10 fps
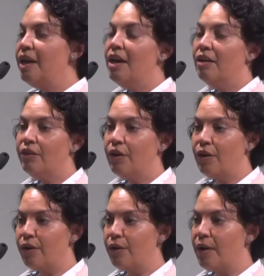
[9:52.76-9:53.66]

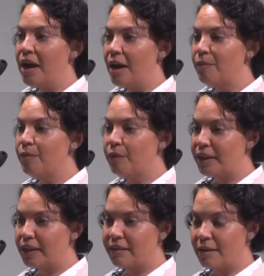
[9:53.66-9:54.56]
So um, with
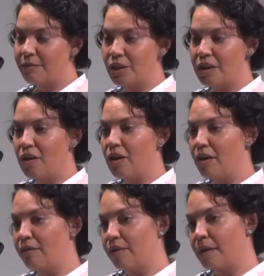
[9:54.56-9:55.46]
the exception
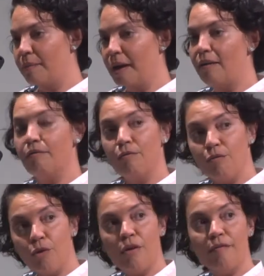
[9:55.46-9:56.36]
of about
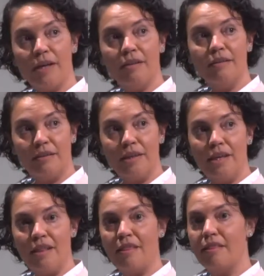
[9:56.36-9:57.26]
four of us
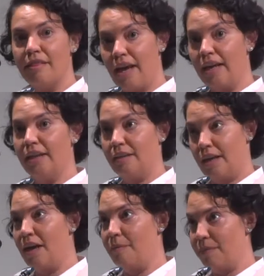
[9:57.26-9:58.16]
in that
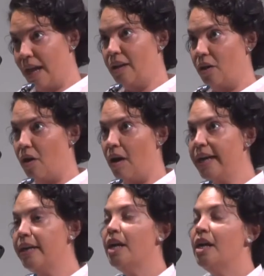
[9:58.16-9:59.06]
um, that
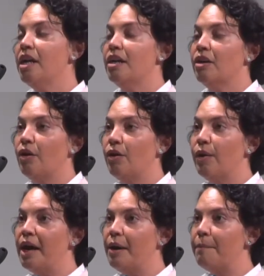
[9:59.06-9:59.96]
line, you know,
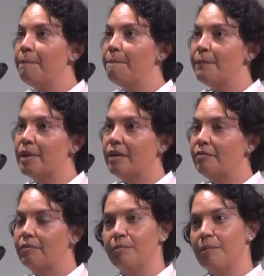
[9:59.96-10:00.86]
um,
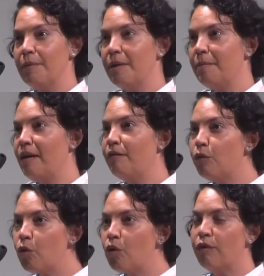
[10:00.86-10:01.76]
probably about
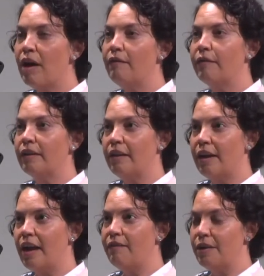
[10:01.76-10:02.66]
four or five of us that
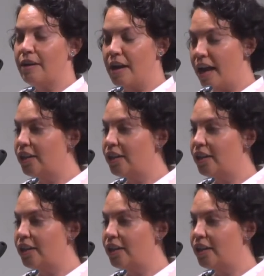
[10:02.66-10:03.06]
haven't had